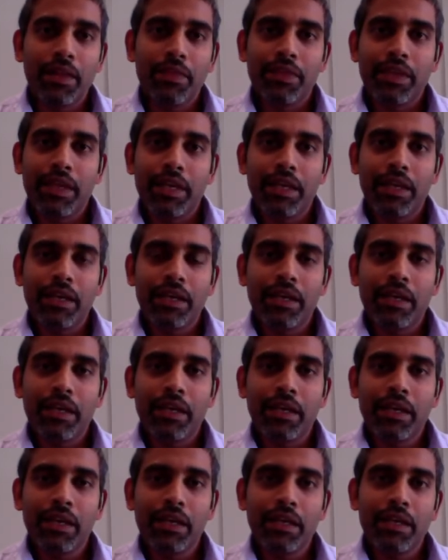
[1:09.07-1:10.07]
The
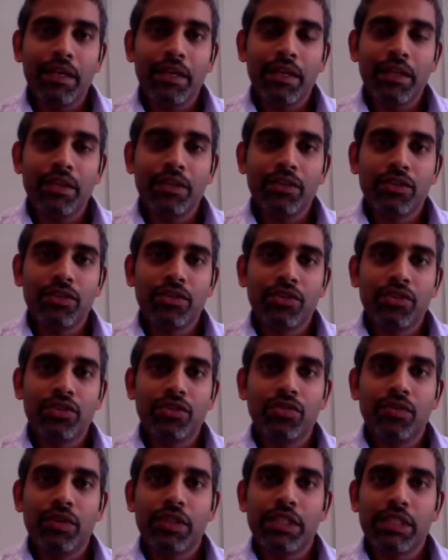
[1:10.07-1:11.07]

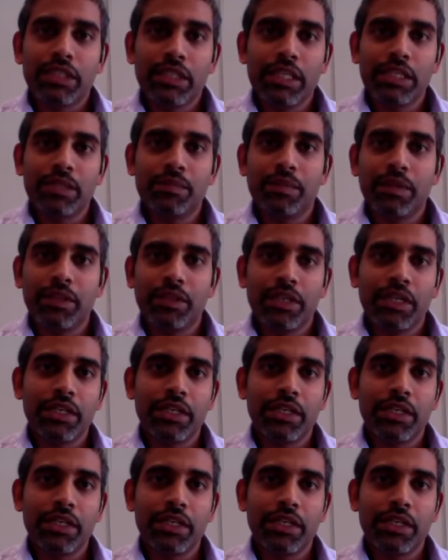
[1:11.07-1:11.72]
joint assessment